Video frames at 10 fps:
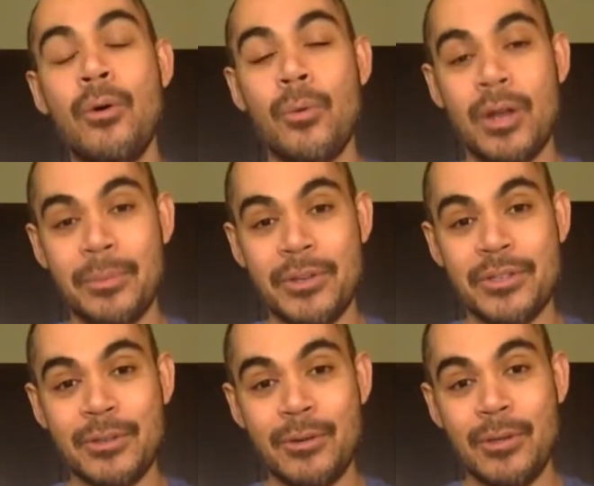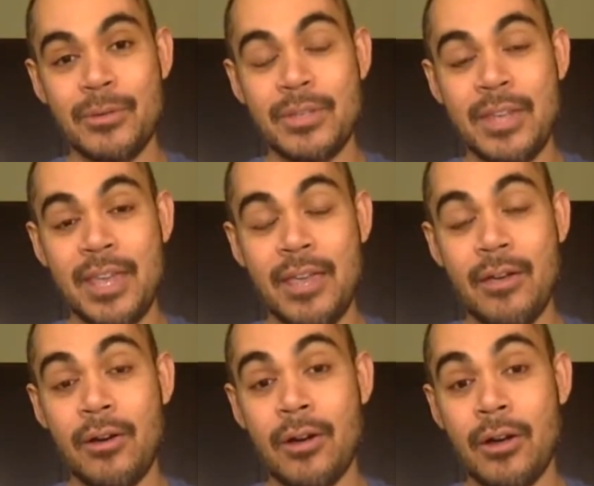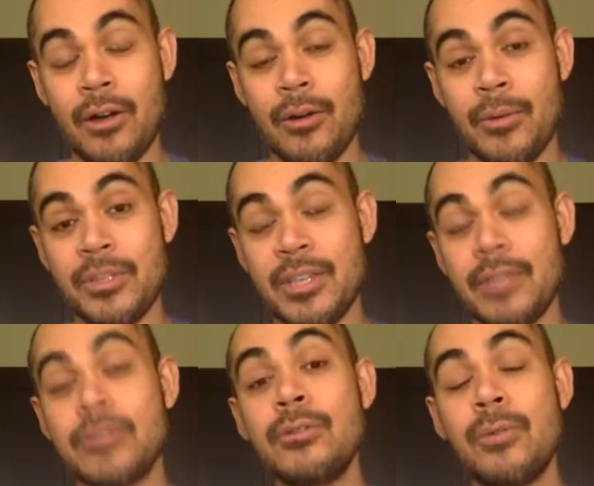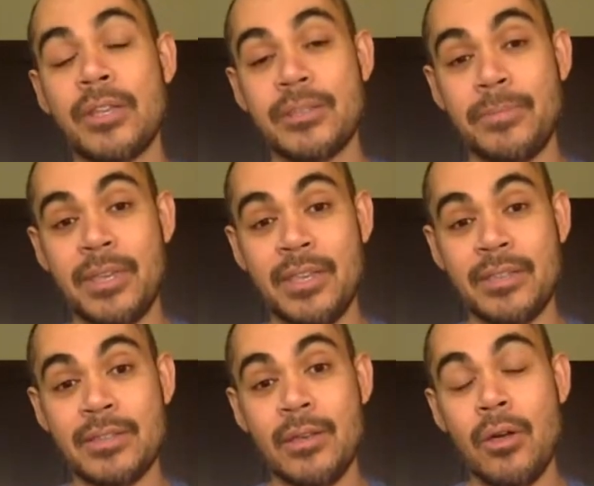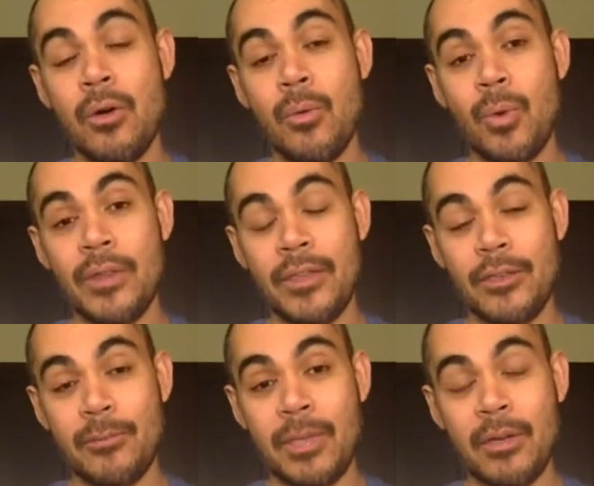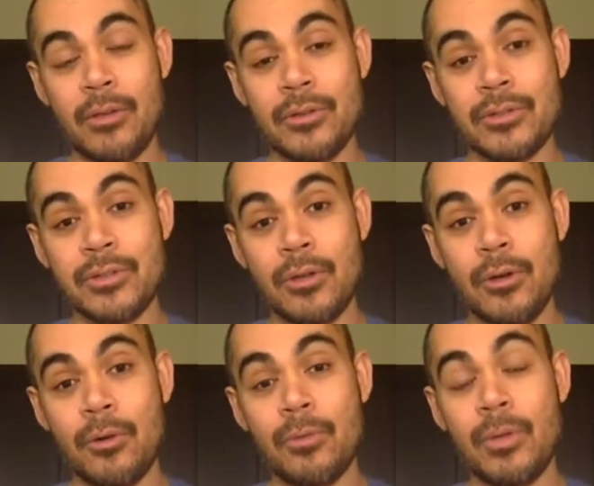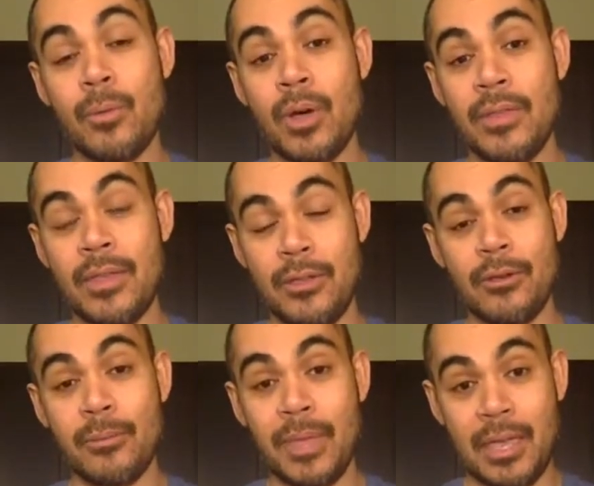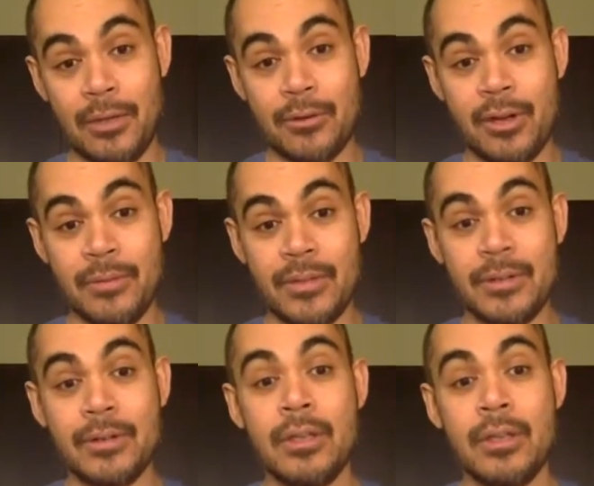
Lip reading: what I'm going to show you today are, once again, two recipes, one that you make on your stove and one that you can make in your oven.